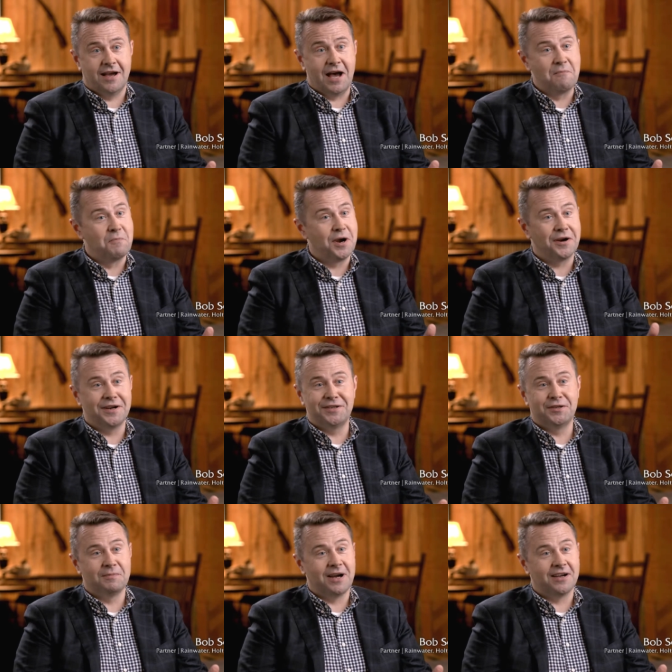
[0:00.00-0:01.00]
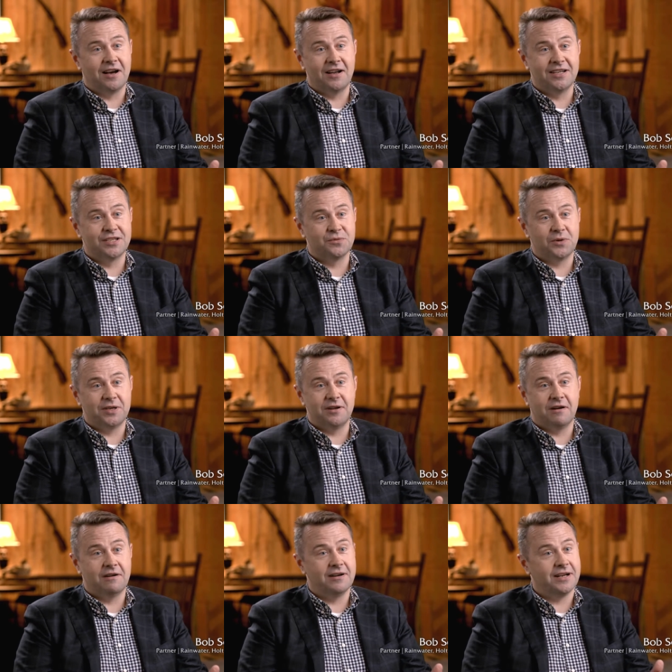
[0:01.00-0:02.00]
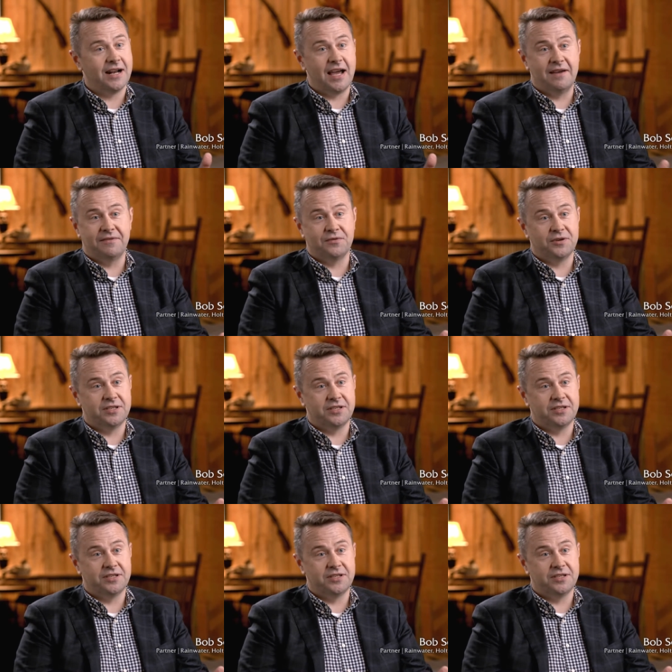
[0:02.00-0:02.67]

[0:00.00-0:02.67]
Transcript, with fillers: I'm married to my college sweetheart, and I have 3